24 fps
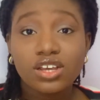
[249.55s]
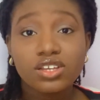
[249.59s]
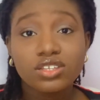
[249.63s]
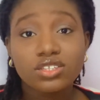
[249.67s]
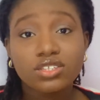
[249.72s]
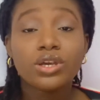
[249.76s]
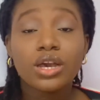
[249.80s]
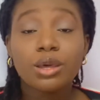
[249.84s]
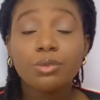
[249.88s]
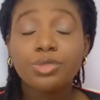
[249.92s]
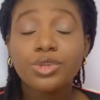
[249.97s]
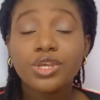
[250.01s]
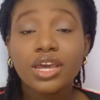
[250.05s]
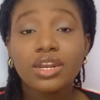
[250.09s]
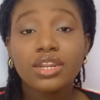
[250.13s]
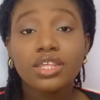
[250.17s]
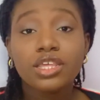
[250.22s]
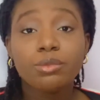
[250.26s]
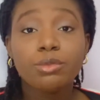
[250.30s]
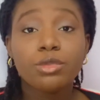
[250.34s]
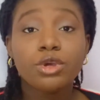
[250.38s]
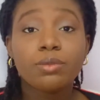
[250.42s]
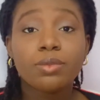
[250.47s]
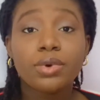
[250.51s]
You can be an
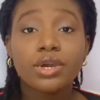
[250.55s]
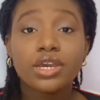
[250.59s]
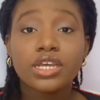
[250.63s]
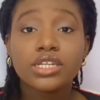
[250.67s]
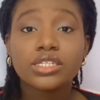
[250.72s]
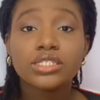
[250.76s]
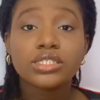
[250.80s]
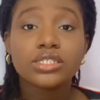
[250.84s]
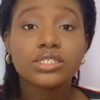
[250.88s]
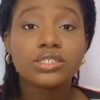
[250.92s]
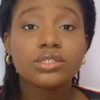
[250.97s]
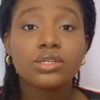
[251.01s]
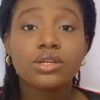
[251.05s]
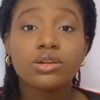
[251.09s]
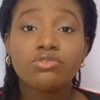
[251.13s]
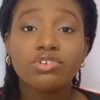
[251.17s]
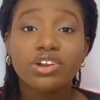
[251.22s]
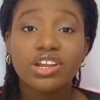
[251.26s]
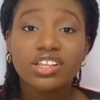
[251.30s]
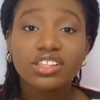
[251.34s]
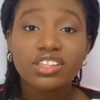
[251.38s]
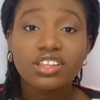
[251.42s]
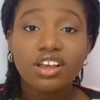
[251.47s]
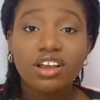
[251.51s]
email marketing
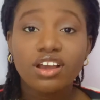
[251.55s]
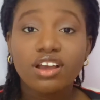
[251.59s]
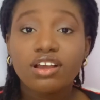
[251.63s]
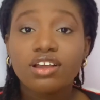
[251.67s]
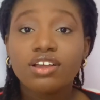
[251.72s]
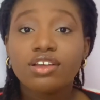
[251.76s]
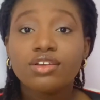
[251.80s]
writer.